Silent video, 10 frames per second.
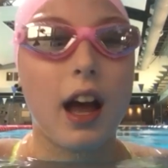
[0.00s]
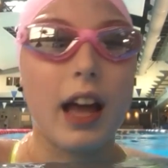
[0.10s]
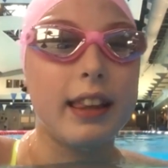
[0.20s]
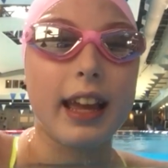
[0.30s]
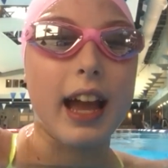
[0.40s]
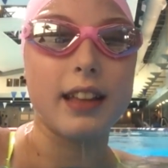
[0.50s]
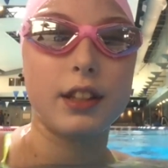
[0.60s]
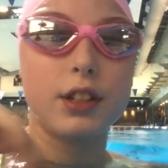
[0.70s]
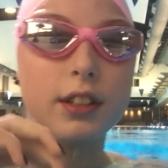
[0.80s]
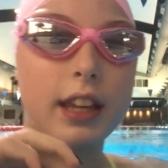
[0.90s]
I
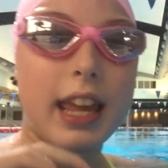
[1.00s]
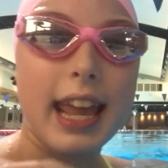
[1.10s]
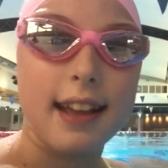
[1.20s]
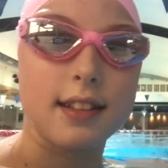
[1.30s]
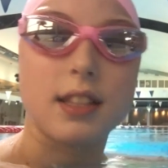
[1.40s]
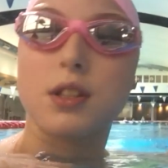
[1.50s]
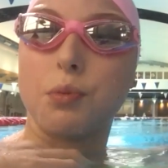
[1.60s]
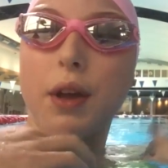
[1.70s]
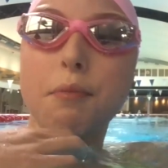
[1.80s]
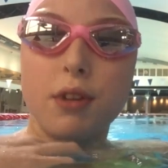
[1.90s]
literally can't
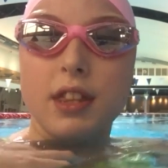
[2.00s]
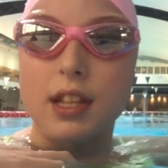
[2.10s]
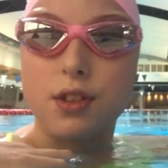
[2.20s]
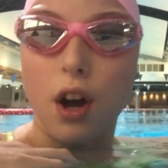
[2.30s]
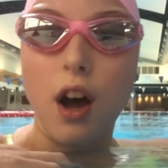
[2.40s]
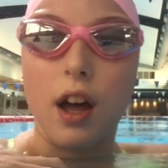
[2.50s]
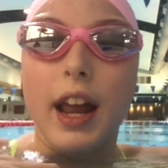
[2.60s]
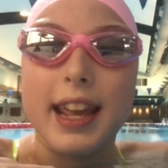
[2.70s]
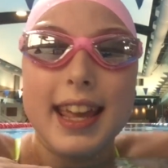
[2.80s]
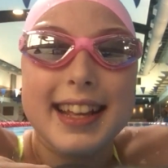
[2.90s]
swim with these on.
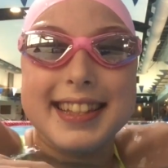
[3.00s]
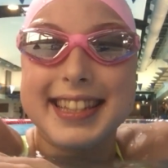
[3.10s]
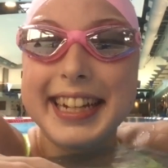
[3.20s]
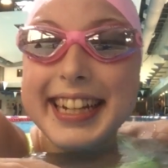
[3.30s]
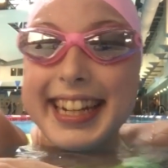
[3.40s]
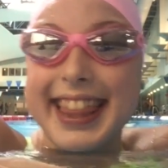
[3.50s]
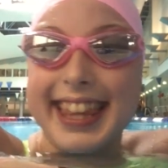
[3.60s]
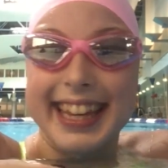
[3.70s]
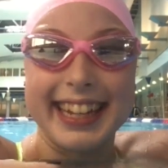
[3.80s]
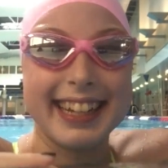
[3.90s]
I can't see
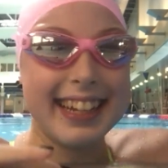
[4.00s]
anything.